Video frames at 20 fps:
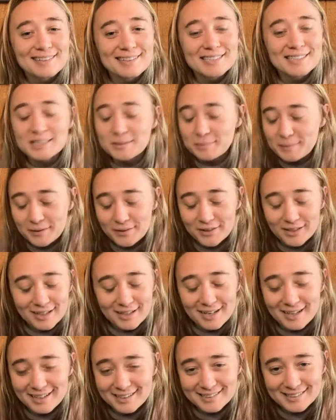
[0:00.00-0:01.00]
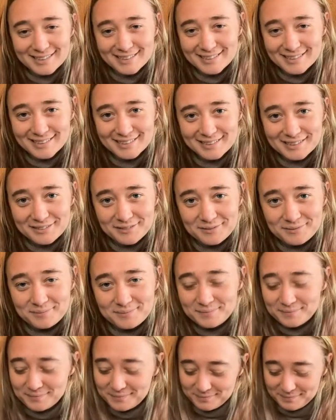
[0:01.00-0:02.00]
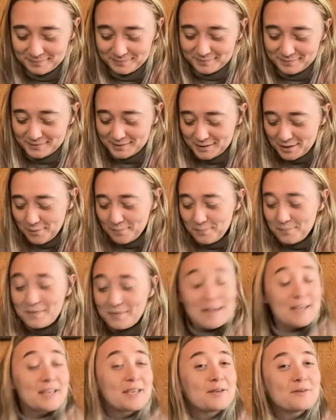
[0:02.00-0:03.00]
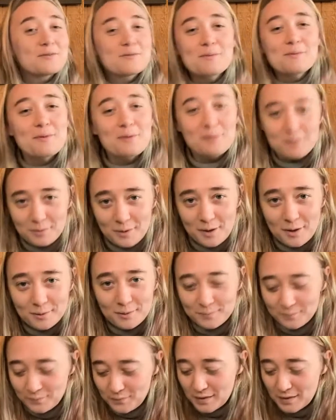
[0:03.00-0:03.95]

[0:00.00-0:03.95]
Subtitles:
spirit guides. Thank you, Crow.